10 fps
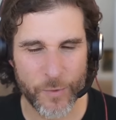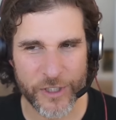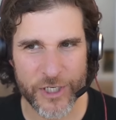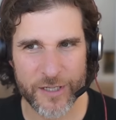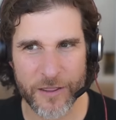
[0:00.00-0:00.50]

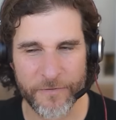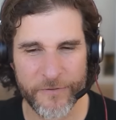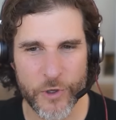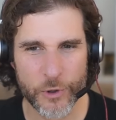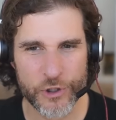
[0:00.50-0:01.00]
which is the
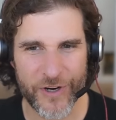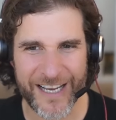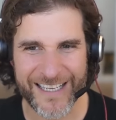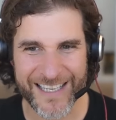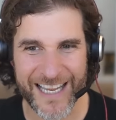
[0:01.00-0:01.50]
future
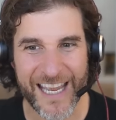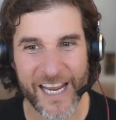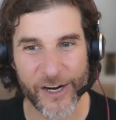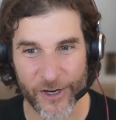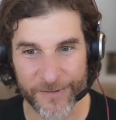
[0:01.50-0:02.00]
is
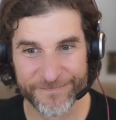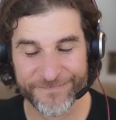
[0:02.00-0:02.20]
here.